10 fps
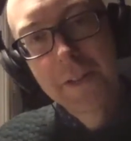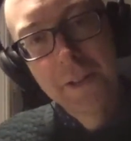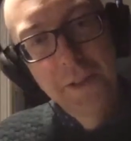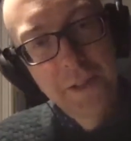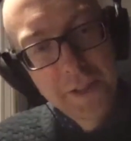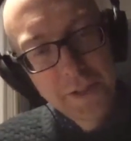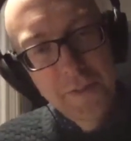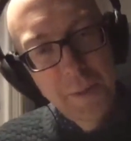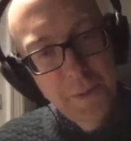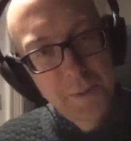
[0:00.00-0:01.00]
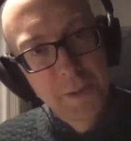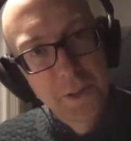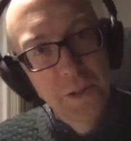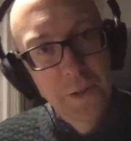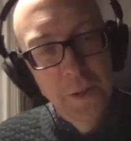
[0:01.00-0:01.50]
on developer
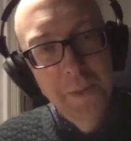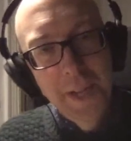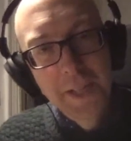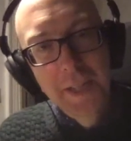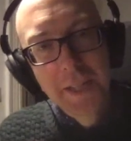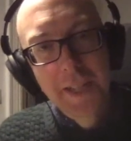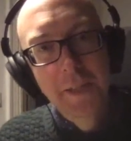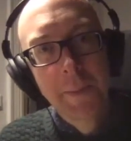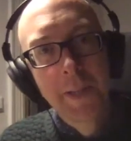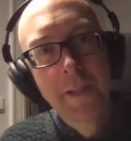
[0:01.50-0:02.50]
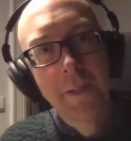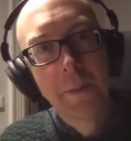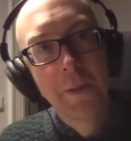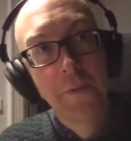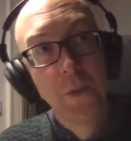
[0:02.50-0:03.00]
experience and documentation in that space. So
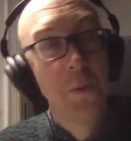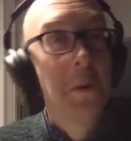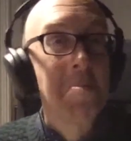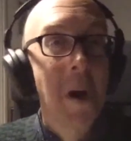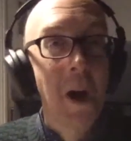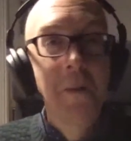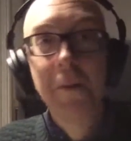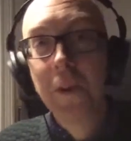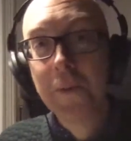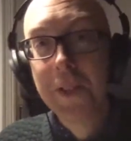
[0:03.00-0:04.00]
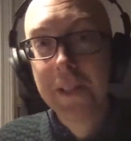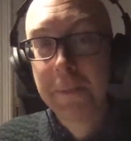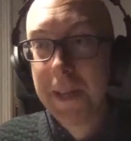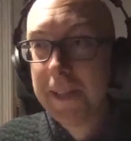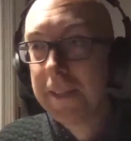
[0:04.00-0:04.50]
if you are involved in that
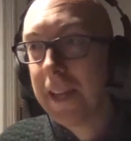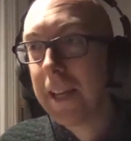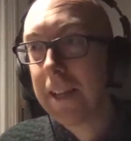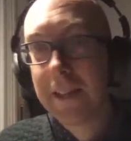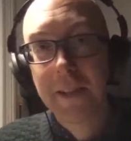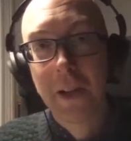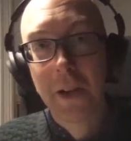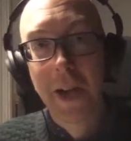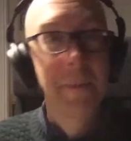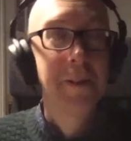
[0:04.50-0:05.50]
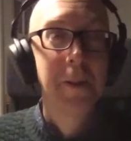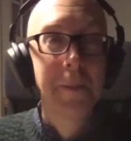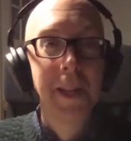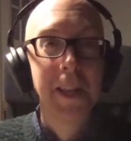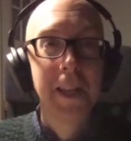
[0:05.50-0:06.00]
space and are happen to
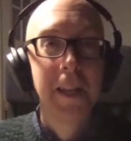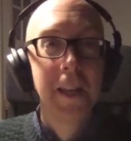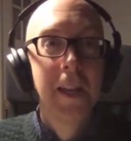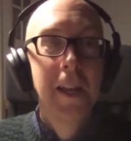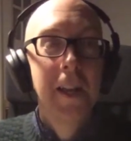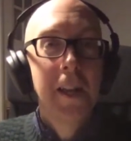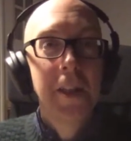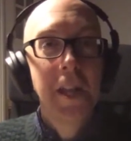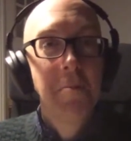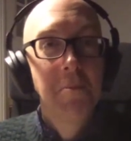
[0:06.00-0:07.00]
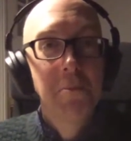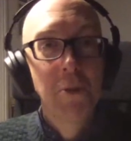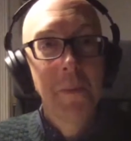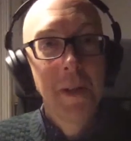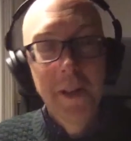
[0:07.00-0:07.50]
be there, then
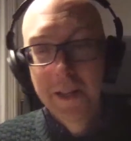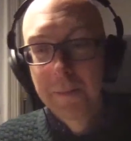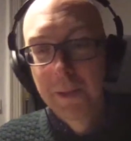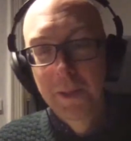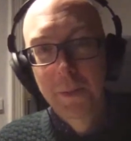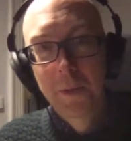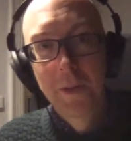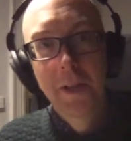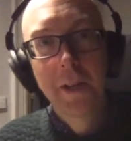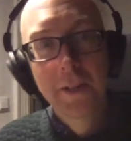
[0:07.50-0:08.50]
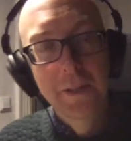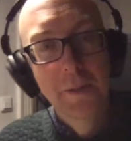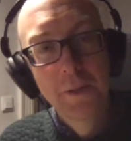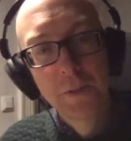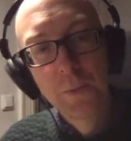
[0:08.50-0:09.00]
drop me a line, because we're running a
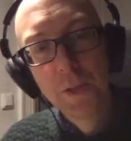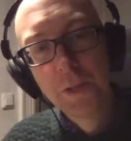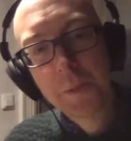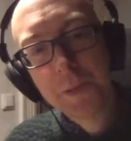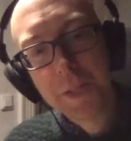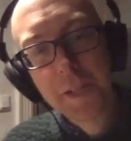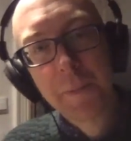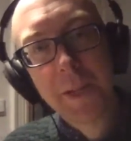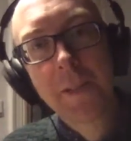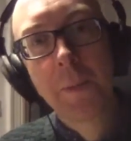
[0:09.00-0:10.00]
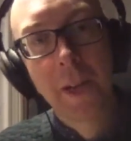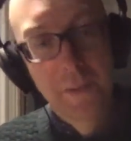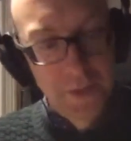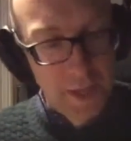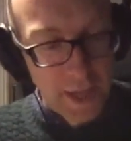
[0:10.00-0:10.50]
series of workshops in that space. We'd love
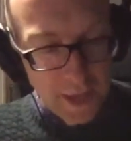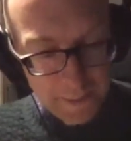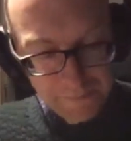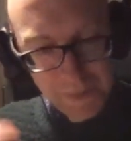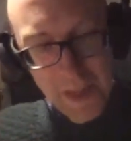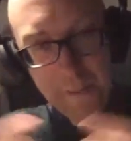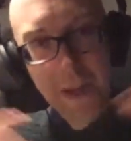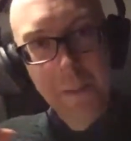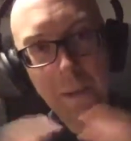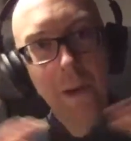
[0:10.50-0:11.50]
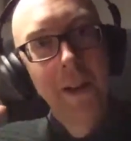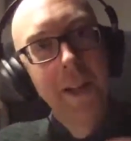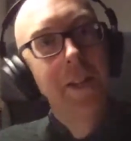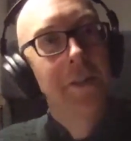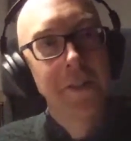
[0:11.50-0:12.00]
to get people
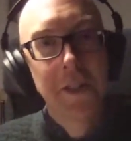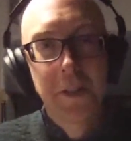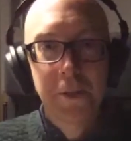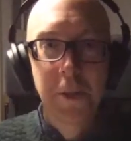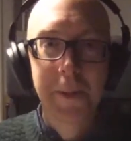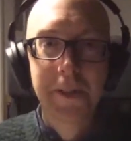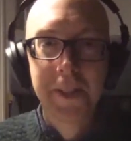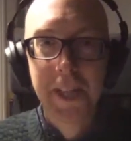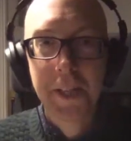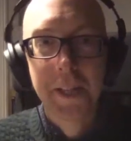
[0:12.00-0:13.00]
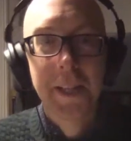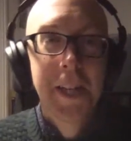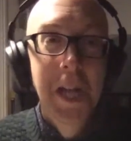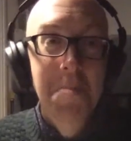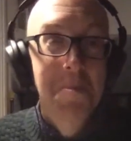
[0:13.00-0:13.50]
interested in those topics together.
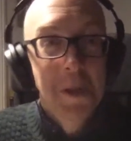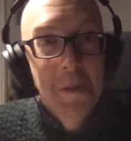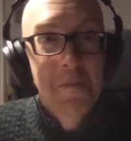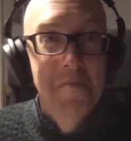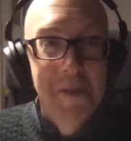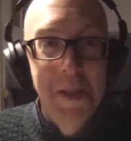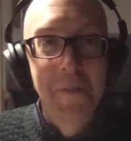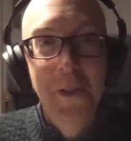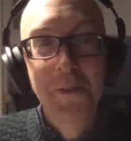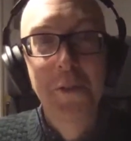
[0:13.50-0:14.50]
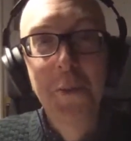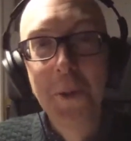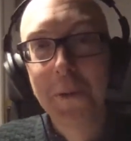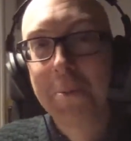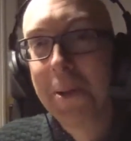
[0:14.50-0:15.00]
So if those two
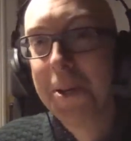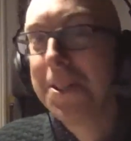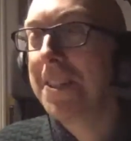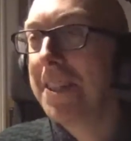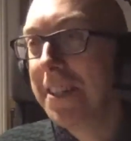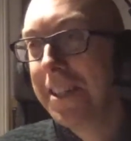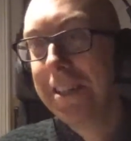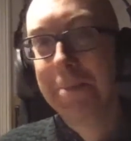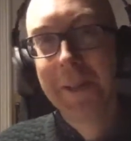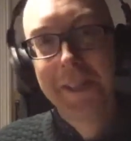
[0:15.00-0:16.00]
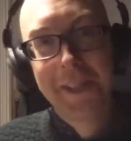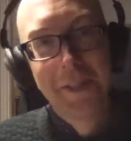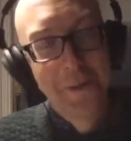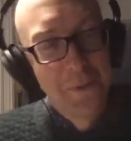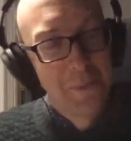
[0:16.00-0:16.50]
worlds merge as much as they
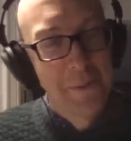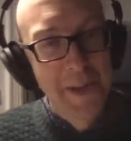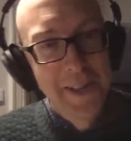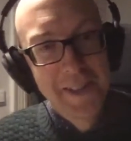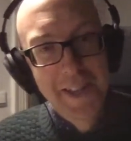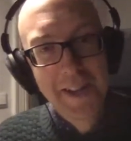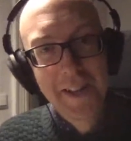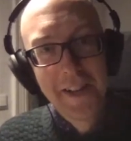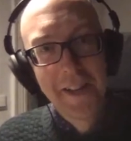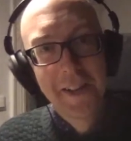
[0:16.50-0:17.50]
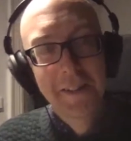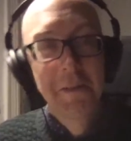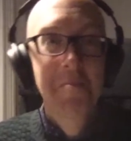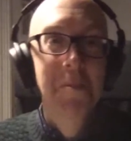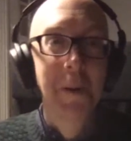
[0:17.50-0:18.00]
do with me, then
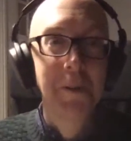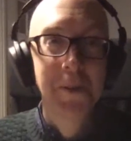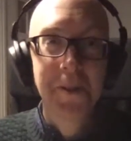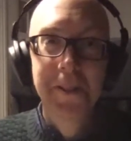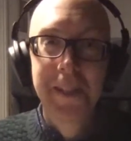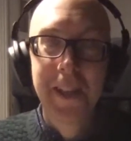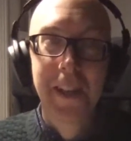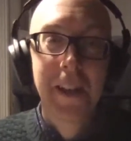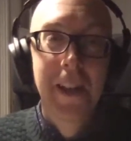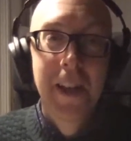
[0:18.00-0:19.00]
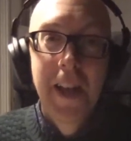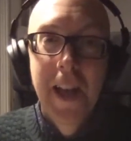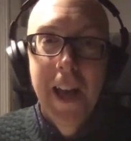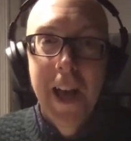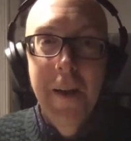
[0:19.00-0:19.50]
come and join us there.
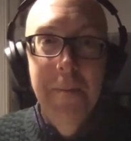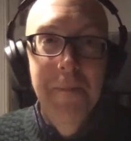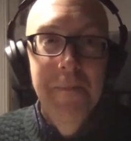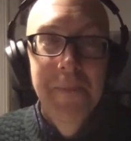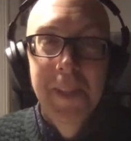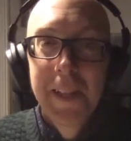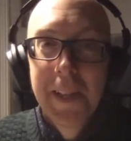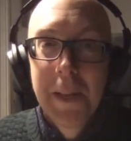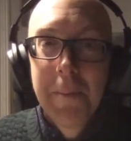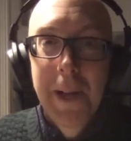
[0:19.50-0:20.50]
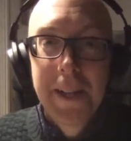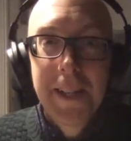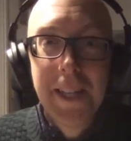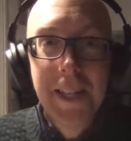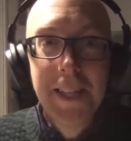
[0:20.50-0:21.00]
But
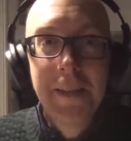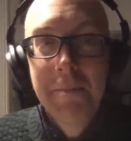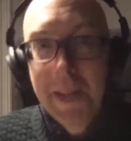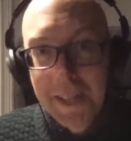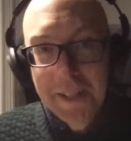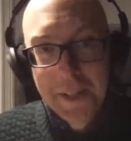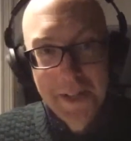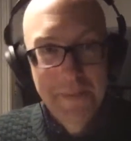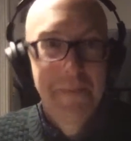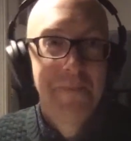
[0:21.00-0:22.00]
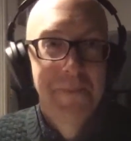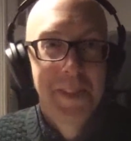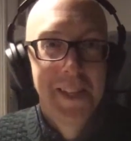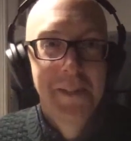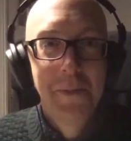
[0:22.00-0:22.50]
in the meantime,
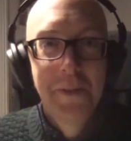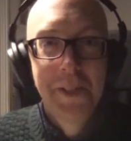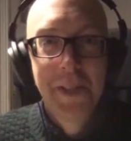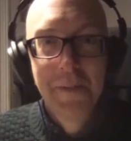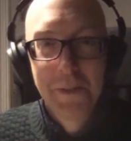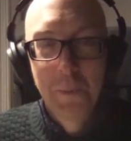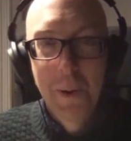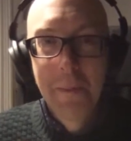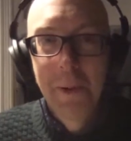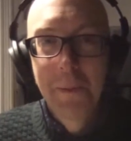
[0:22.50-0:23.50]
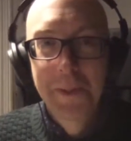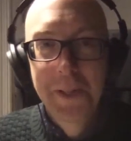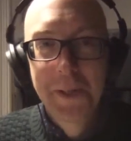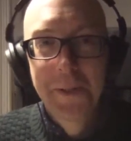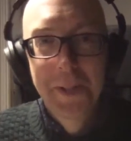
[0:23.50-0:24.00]
he's already given us one
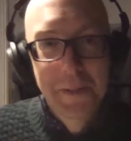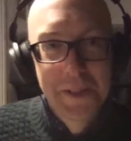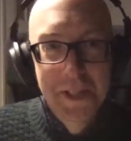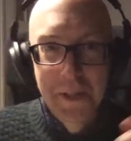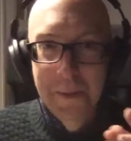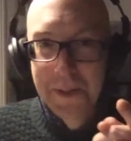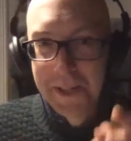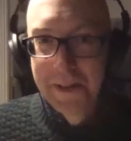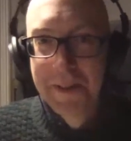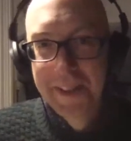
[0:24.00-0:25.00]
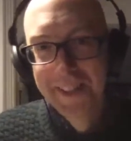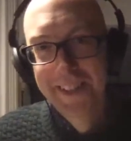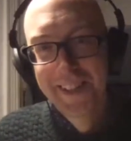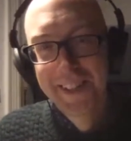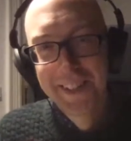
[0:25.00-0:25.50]
bombshell. Give us another one, Jared.
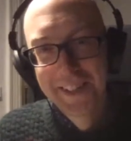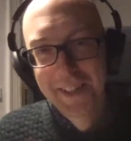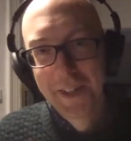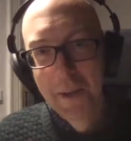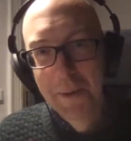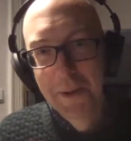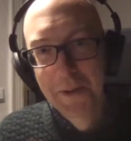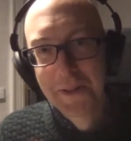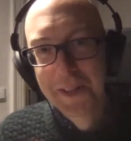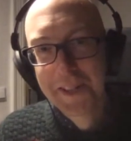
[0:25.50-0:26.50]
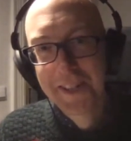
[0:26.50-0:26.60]
The time-honored tradition.